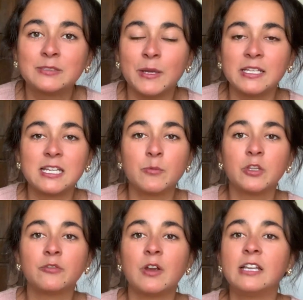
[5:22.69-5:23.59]
Spend time
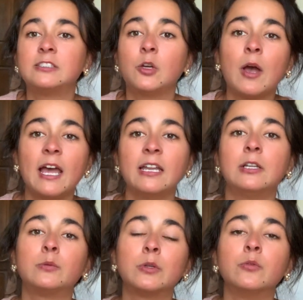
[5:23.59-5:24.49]
with your friends. Don't hide
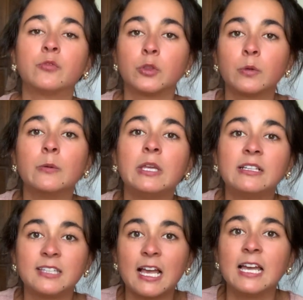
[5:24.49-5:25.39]
in a room for three
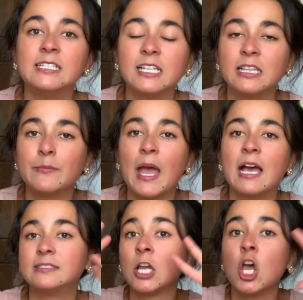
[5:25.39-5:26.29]
weeks like I did in the
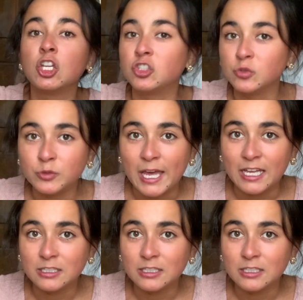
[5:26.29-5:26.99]
past. Don't do that.